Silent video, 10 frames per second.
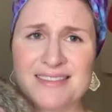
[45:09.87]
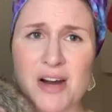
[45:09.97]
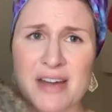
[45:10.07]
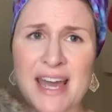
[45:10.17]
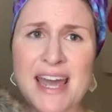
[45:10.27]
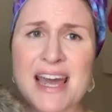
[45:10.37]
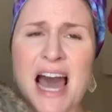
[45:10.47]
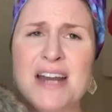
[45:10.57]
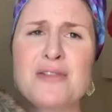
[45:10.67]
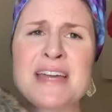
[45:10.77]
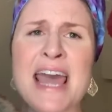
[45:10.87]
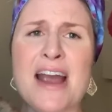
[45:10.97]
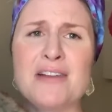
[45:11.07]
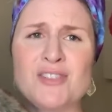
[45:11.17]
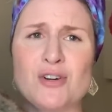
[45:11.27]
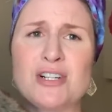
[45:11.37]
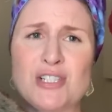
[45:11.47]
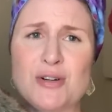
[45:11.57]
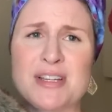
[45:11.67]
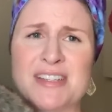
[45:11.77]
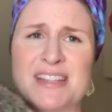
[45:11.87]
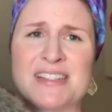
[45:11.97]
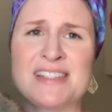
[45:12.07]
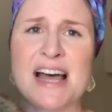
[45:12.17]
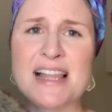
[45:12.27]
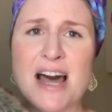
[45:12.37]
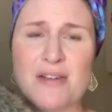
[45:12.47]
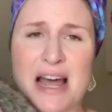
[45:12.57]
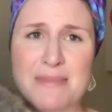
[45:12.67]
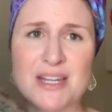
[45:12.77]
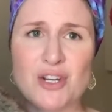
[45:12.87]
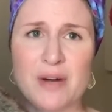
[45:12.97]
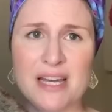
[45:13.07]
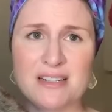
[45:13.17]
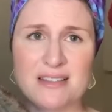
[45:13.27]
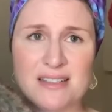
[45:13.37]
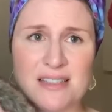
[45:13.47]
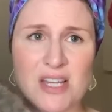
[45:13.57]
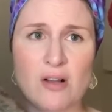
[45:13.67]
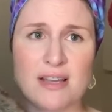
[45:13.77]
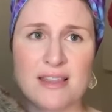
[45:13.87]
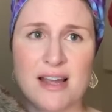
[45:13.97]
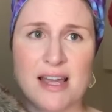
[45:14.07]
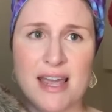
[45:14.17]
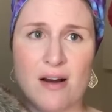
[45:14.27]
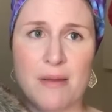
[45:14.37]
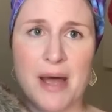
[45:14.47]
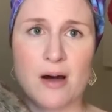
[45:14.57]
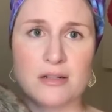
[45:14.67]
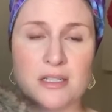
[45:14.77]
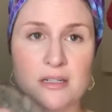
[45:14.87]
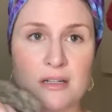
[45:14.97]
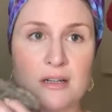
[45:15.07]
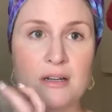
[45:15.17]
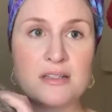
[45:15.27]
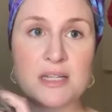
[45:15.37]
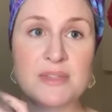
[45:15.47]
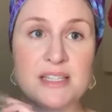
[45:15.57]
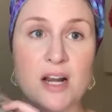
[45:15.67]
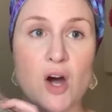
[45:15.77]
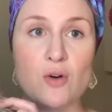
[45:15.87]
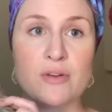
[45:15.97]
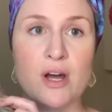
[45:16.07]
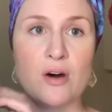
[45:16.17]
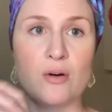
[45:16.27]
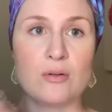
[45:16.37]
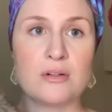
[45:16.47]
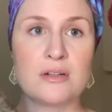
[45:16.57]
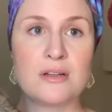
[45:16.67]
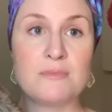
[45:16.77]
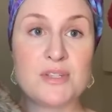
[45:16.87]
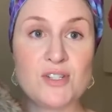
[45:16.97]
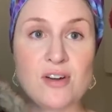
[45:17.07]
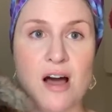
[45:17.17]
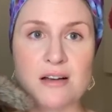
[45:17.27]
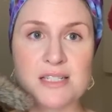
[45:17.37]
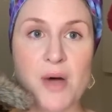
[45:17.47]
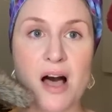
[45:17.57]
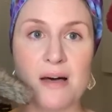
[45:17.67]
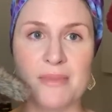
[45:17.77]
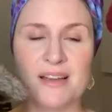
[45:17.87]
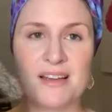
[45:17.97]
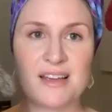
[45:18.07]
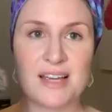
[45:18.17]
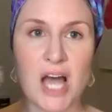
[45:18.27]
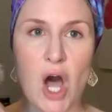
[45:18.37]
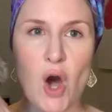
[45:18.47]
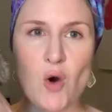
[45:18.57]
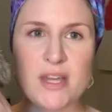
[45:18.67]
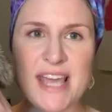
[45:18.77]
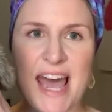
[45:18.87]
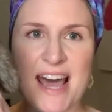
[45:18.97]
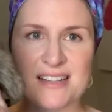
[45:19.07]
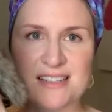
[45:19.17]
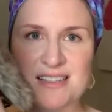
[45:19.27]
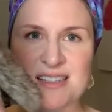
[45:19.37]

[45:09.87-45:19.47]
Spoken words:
Okay, I don't care if George Lucas is a sellout. I'm into it, and this is the only thing I care about. Someone said, oh no. Mr. Kong's mom. Oh yes.